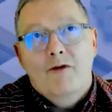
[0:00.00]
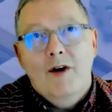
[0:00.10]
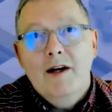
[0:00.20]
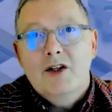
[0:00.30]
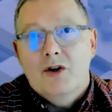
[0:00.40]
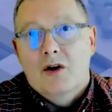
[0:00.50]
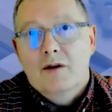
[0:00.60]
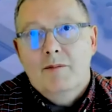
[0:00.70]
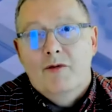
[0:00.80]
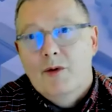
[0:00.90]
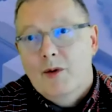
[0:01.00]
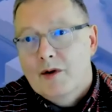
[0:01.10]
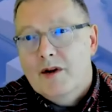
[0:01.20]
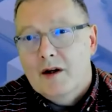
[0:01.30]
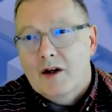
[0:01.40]
finish on before we
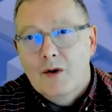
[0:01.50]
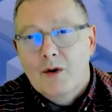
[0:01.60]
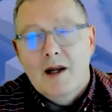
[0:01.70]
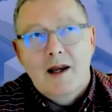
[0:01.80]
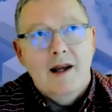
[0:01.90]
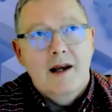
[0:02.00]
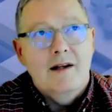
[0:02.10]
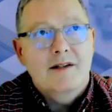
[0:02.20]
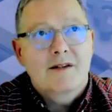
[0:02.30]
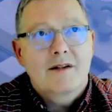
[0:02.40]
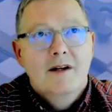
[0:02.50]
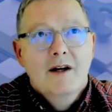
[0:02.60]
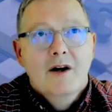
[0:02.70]
go to the Q&A is